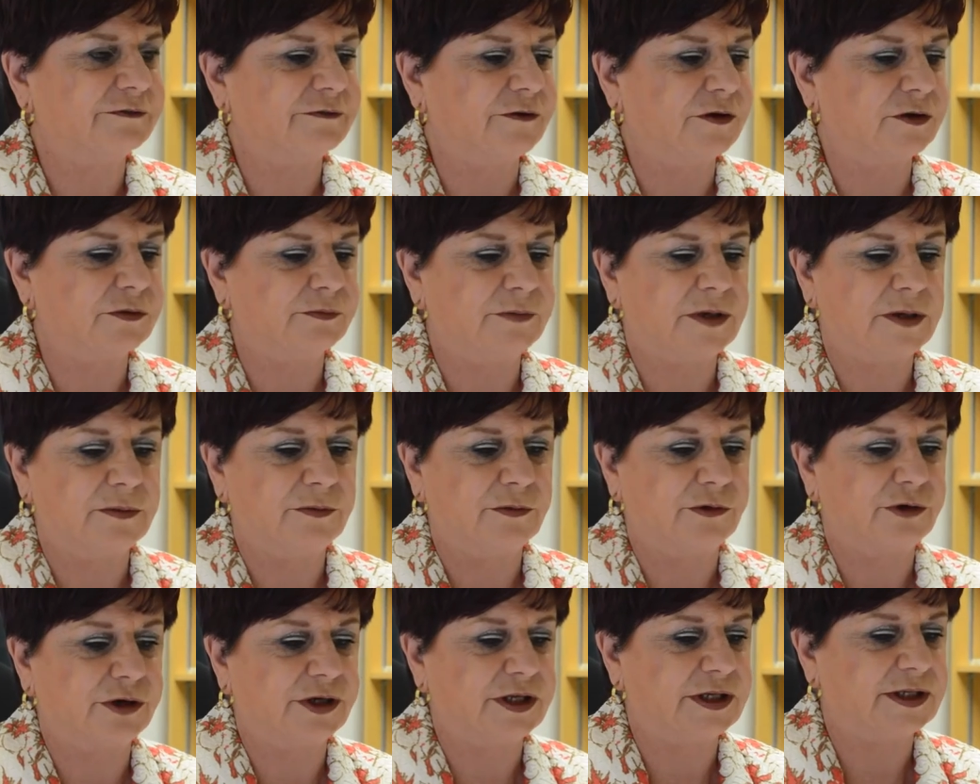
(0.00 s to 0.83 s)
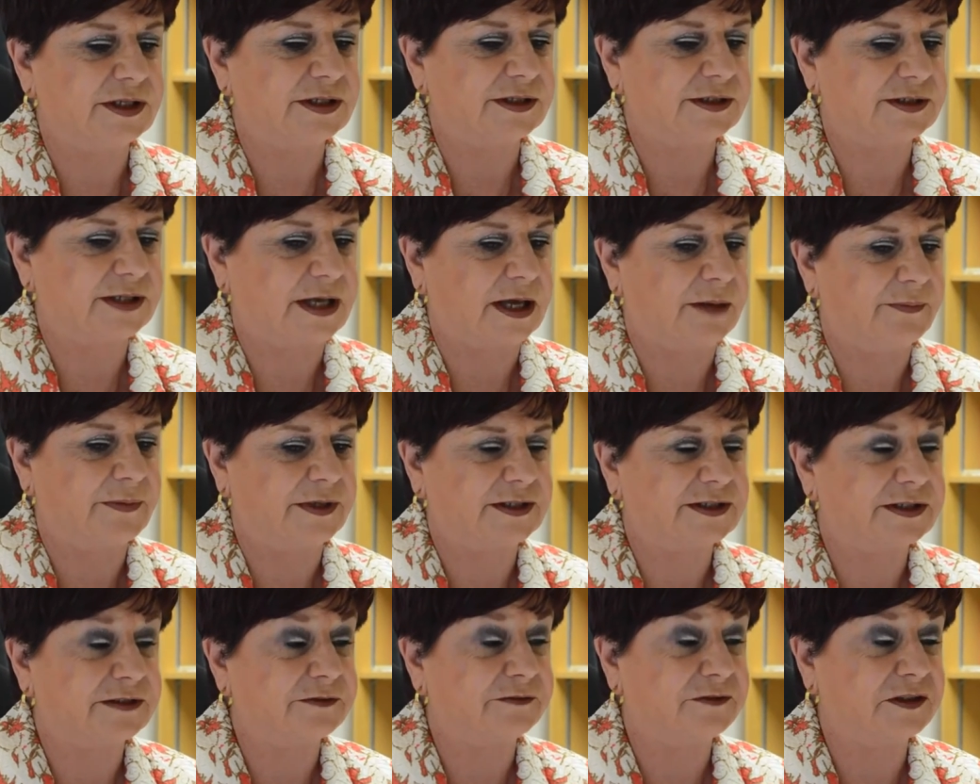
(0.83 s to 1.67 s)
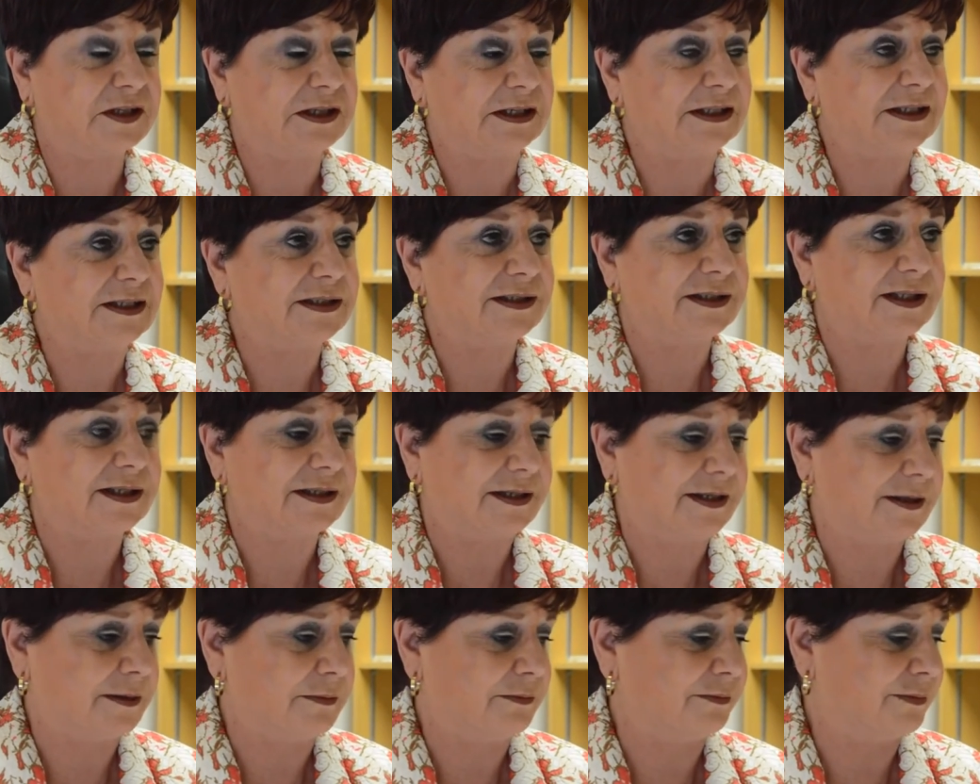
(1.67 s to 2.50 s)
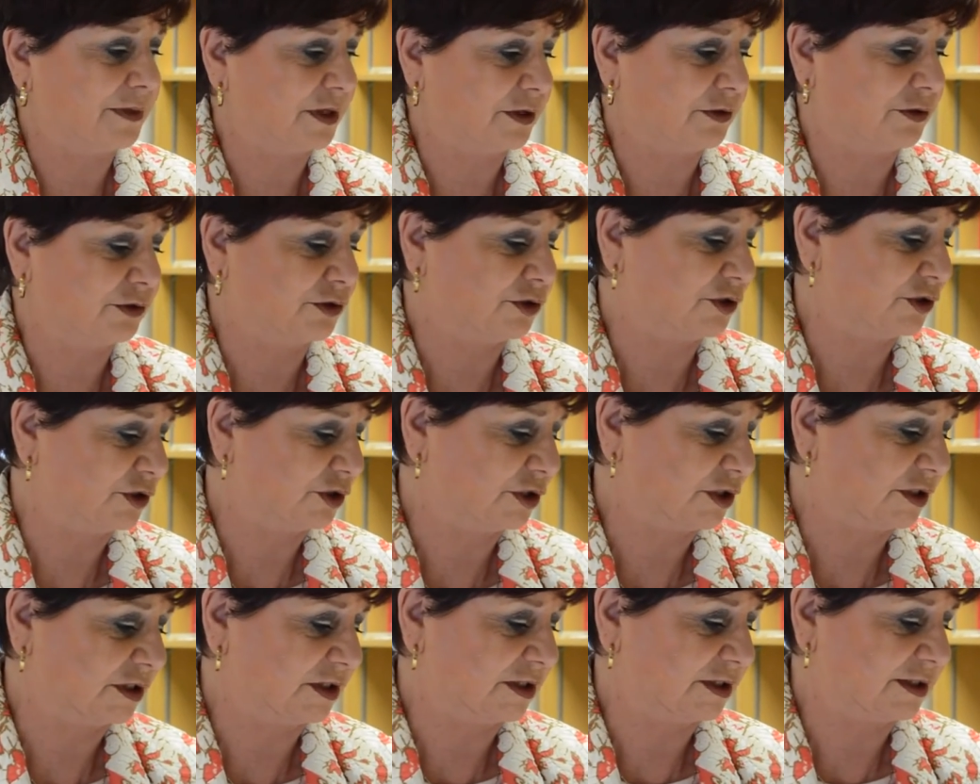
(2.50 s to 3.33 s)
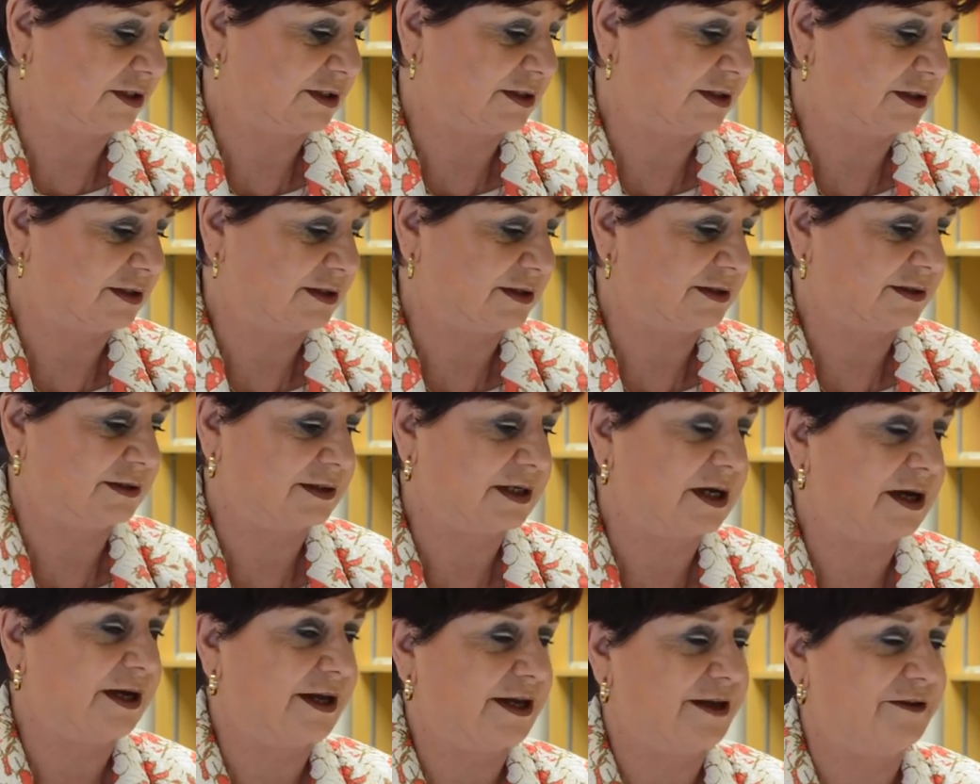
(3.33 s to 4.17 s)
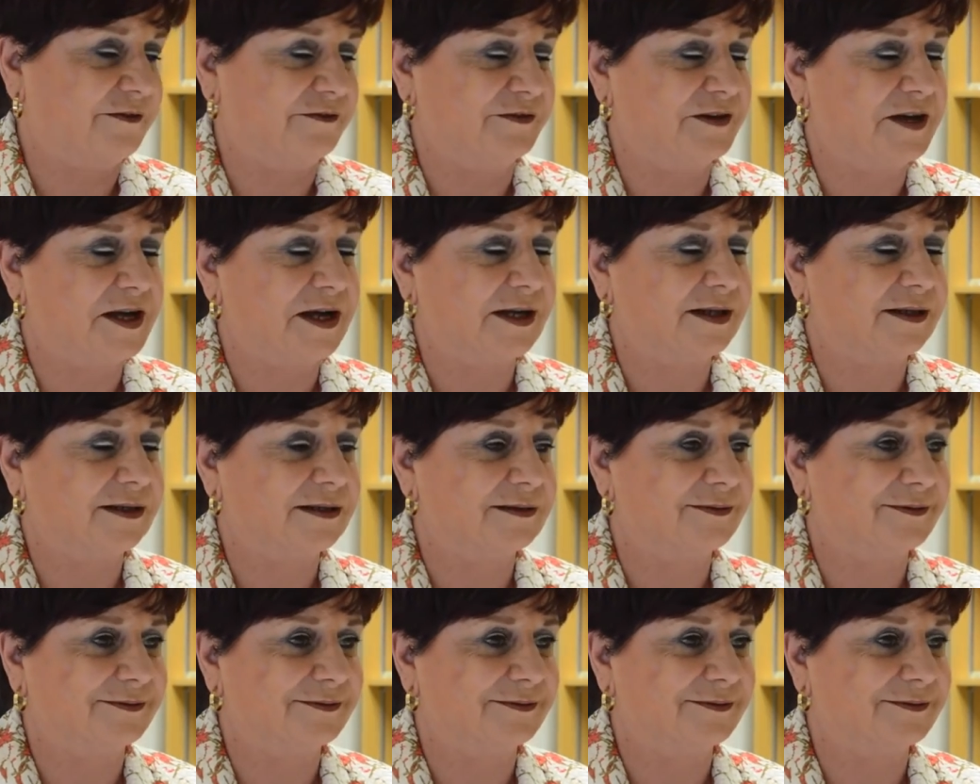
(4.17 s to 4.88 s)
fond memories, I must have deleted them because I have none.